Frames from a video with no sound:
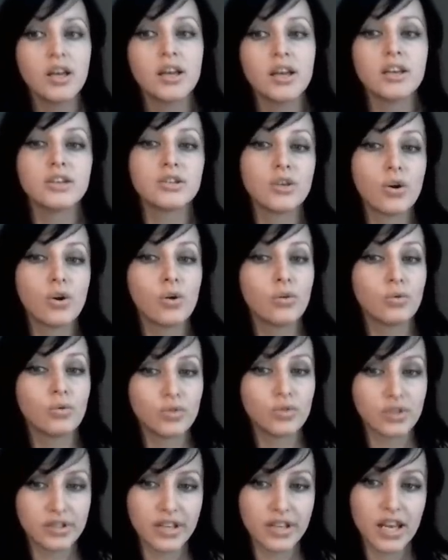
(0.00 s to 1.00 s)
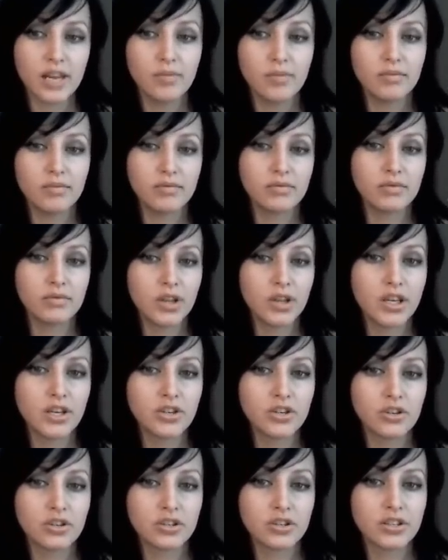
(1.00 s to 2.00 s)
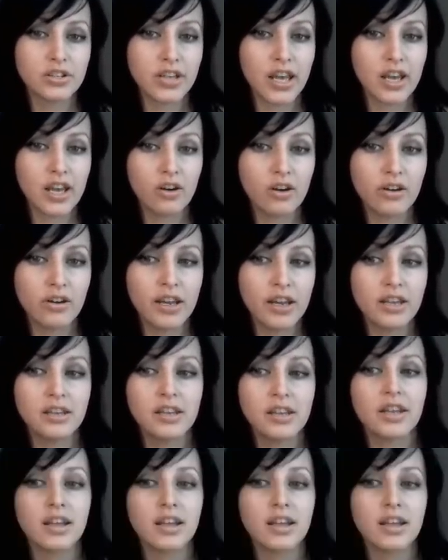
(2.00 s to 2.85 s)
So, same religious take on it,